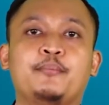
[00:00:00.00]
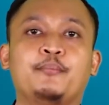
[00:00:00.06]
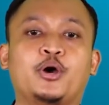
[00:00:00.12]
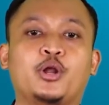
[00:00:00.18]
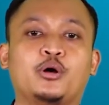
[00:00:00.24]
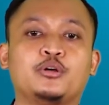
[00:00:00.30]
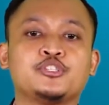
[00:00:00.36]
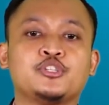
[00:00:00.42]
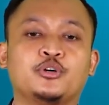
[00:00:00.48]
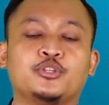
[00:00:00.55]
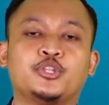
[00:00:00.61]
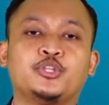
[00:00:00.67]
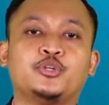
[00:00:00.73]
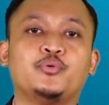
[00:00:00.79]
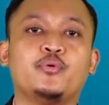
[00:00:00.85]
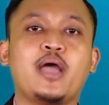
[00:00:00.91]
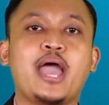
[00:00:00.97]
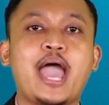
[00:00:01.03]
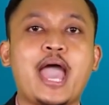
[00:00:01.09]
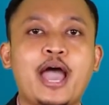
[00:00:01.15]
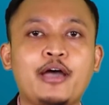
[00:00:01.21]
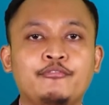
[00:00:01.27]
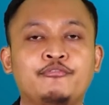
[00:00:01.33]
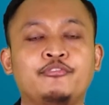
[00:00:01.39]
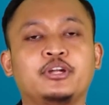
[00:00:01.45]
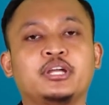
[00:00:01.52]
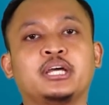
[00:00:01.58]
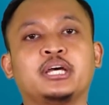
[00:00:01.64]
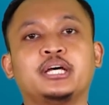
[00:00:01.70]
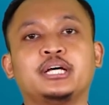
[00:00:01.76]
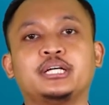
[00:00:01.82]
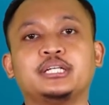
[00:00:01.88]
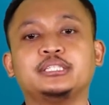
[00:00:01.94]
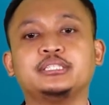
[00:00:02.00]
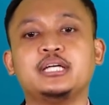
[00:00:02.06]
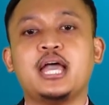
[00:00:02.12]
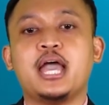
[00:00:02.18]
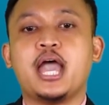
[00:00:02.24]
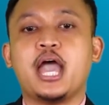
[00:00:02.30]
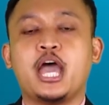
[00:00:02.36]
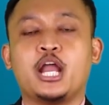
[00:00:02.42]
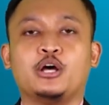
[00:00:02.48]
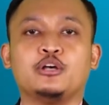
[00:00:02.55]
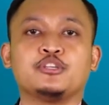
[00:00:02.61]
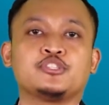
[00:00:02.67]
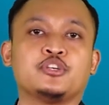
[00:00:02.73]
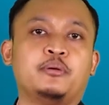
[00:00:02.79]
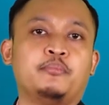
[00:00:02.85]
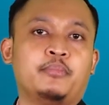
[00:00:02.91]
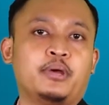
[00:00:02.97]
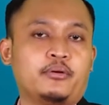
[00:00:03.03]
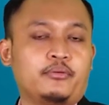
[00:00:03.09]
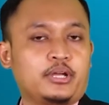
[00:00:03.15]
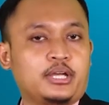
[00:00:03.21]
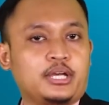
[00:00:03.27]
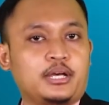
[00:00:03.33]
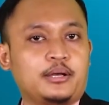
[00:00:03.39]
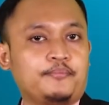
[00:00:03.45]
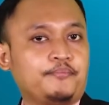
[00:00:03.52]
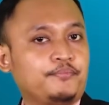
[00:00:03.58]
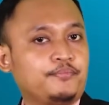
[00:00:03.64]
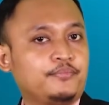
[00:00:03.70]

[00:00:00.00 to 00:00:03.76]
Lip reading: but also to Africa and also America.